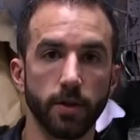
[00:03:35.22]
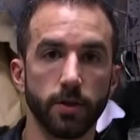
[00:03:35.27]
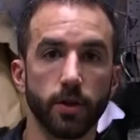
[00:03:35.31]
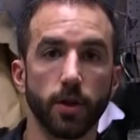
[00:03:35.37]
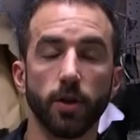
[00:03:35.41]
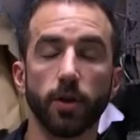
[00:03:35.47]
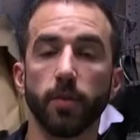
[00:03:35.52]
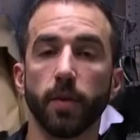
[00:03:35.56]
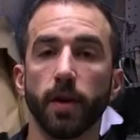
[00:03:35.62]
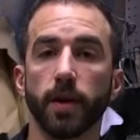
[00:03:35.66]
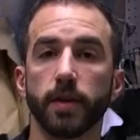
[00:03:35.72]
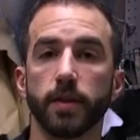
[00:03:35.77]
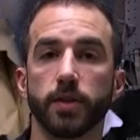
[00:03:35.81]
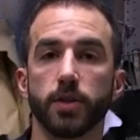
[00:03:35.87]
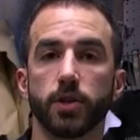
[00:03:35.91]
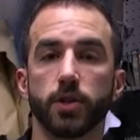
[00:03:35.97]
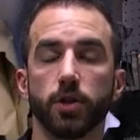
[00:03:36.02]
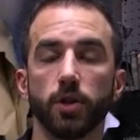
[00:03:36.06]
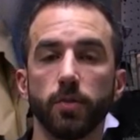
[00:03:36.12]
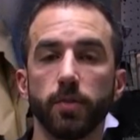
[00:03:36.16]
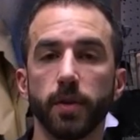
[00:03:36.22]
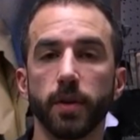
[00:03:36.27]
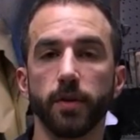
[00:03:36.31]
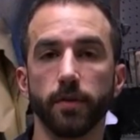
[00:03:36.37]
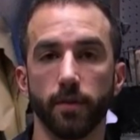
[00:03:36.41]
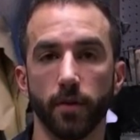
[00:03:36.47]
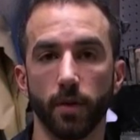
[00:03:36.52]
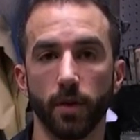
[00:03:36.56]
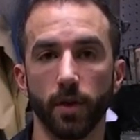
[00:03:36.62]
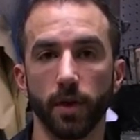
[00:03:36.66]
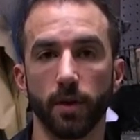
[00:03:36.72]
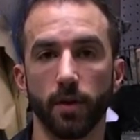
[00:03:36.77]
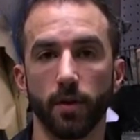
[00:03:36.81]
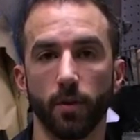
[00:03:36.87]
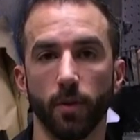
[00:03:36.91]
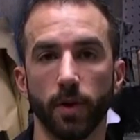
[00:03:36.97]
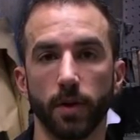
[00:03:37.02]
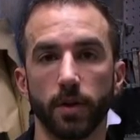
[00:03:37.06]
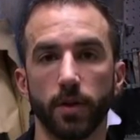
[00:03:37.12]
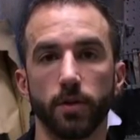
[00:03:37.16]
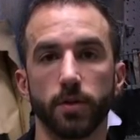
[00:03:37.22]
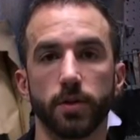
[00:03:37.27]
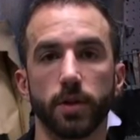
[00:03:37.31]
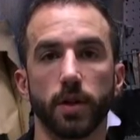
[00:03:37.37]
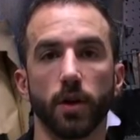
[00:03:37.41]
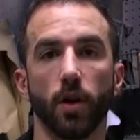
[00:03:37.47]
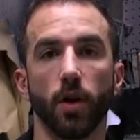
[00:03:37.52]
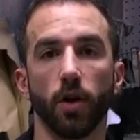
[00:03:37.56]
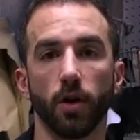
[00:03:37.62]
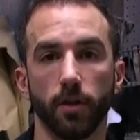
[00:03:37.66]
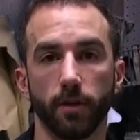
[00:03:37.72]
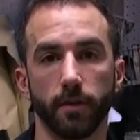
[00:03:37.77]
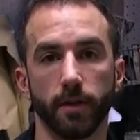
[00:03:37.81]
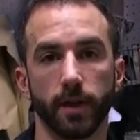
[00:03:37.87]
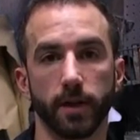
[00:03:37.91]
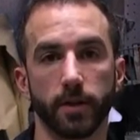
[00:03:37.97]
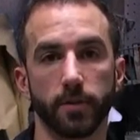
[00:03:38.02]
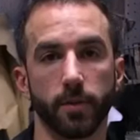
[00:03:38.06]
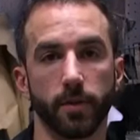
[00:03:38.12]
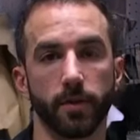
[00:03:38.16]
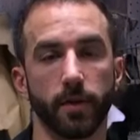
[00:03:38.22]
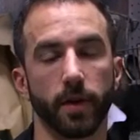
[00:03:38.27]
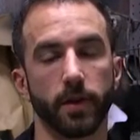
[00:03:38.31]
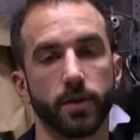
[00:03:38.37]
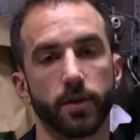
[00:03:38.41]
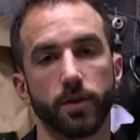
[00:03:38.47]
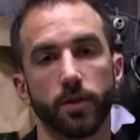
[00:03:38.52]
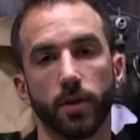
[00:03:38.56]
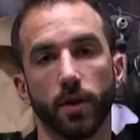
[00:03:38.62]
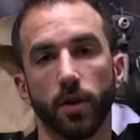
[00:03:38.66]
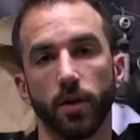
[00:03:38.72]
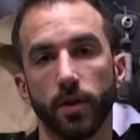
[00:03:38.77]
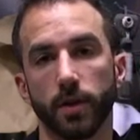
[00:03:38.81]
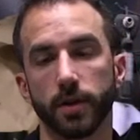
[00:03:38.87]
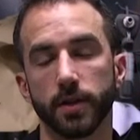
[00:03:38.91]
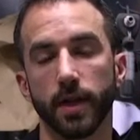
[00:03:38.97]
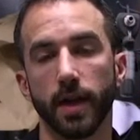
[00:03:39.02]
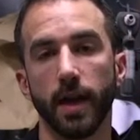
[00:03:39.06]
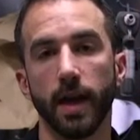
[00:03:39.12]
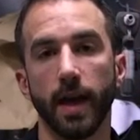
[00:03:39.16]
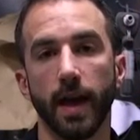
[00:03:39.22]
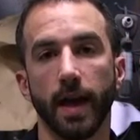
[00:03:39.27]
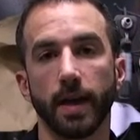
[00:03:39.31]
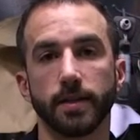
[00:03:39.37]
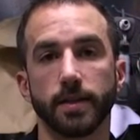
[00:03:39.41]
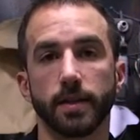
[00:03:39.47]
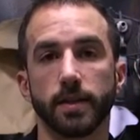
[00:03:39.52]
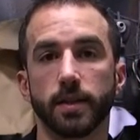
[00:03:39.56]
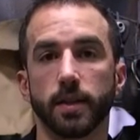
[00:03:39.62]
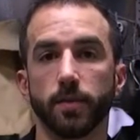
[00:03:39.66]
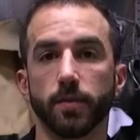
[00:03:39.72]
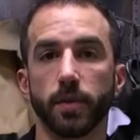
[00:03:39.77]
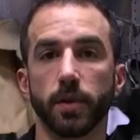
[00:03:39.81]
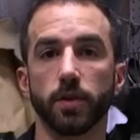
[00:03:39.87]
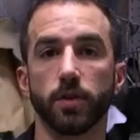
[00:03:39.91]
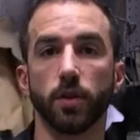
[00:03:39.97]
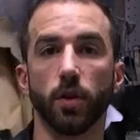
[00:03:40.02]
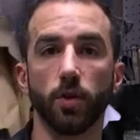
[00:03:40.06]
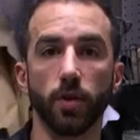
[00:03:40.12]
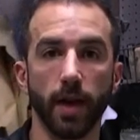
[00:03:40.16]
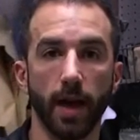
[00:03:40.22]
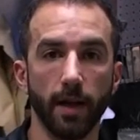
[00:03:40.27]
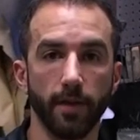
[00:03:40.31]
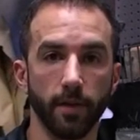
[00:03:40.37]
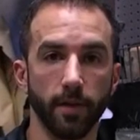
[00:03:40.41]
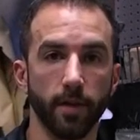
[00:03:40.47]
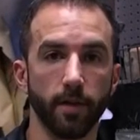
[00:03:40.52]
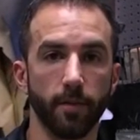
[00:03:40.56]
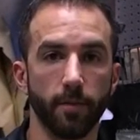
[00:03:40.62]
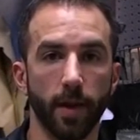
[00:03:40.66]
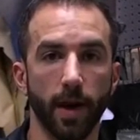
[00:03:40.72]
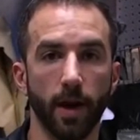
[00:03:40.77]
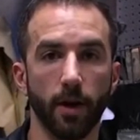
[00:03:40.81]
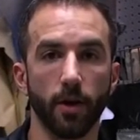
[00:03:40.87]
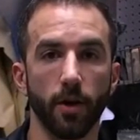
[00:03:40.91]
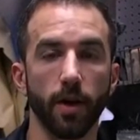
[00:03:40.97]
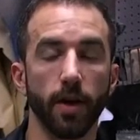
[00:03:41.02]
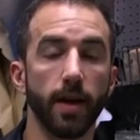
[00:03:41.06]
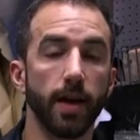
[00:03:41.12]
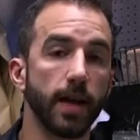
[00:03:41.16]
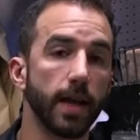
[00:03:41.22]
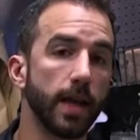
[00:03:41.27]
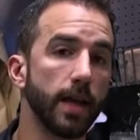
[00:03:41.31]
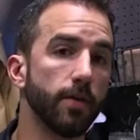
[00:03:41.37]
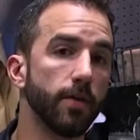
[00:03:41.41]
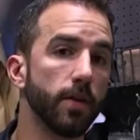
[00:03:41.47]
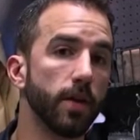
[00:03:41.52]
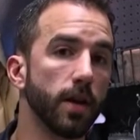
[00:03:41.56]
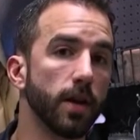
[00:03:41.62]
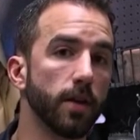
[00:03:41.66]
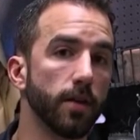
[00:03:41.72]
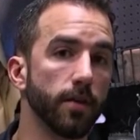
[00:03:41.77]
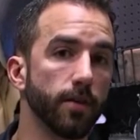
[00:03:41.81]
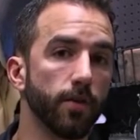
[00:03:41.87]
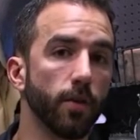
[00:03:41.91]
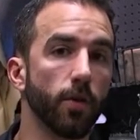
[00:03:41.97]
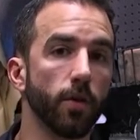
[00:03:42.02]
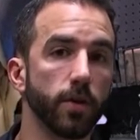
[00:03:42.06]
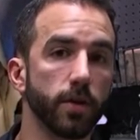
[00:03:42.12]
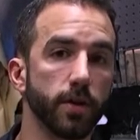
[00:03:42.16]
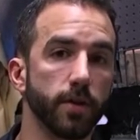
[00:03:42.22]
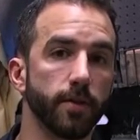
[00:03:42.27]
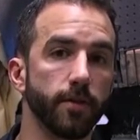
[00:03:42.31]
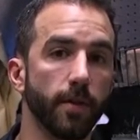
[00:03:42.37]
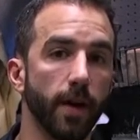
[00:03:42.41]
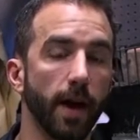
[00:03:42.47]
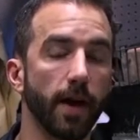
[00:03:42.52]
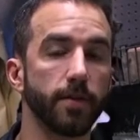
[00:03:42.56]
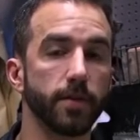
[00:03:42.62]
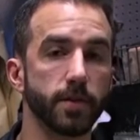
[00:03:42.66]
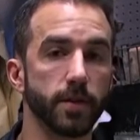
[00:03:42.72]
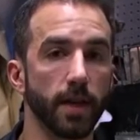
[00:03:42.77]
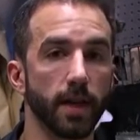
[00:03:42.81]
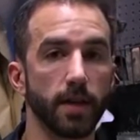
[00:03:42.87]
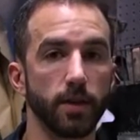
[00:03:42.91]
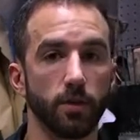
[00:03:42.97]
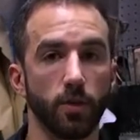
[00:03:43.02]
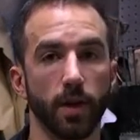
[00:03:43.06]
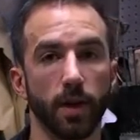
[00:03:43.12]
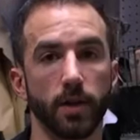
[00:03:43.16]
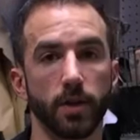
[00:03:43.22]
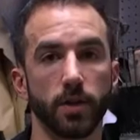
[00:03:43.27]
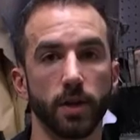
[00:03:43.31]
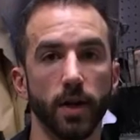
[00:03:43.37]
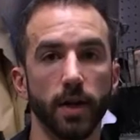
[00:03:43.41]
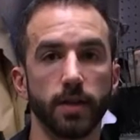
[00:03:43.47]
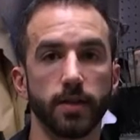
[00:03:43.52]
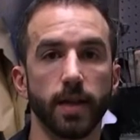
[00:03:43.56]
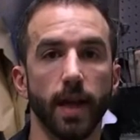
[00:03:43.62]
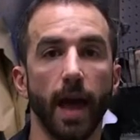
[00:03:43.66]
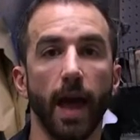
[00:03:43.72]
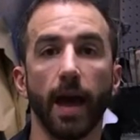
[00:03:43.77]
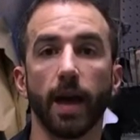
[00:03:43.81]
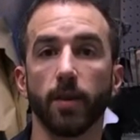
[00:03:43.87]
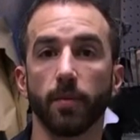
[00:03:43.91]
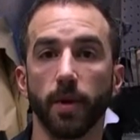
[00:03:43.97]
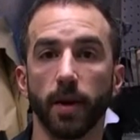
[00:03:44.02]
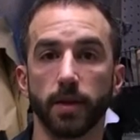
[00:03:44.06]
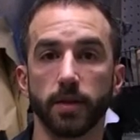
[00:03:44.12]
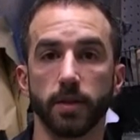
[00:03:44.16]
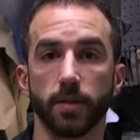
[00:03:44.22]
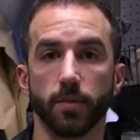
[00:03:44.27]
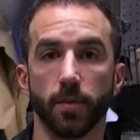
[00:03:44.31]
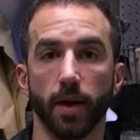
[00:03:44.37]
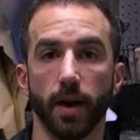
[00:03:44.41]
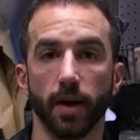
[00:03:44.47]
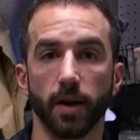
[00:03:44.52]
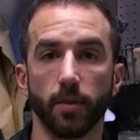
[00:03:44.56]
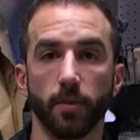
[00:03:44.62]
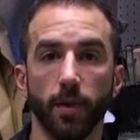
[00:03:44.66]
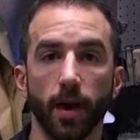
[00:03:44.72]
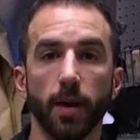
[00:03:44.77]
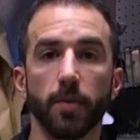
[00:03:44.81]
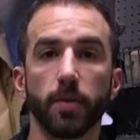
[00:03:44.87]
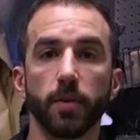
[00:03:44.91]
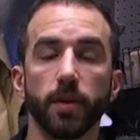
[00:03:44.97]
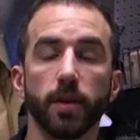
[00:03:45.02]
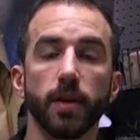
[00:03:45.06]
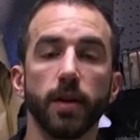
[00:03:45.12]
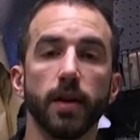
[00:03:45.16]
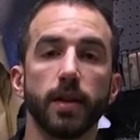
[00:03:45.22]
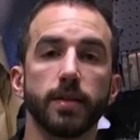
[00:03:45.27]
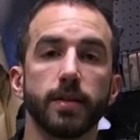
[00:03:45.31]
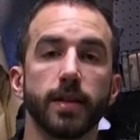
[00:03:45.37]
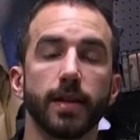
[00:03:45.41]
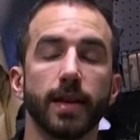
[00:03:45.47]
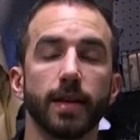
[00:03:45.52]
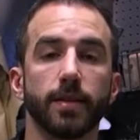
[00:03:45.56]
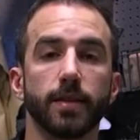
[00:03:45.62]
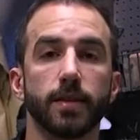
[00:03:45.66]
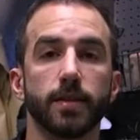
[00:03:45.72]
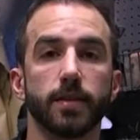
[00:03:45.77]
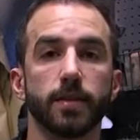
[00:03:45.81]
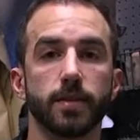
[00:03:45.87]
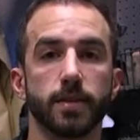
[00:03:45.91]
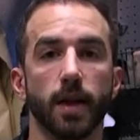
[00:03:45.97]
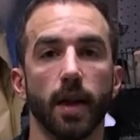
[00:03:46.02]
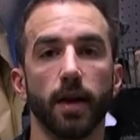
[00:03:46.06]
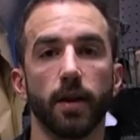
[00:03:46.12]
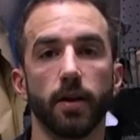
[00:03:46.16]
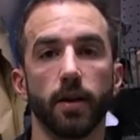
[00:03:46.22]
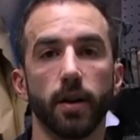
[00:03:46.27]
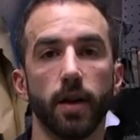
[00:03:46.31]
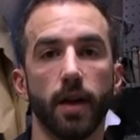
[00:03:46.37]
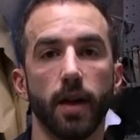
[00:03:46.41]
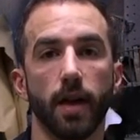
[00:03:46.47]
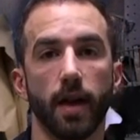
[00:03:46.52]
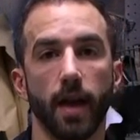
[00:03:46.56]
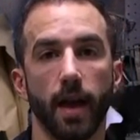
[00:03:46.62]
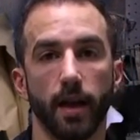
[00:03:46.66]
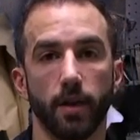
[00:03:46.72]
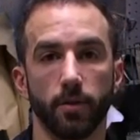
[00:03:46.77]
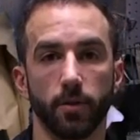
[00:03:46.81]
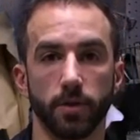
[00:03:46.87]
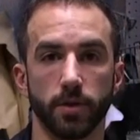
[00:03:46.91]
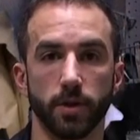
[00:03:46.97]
Turbines should be avoided when using Autoflex professional coatings as they simply don't have enough power even in the 4 to 5 stage range to atomize the product properly to get the desired end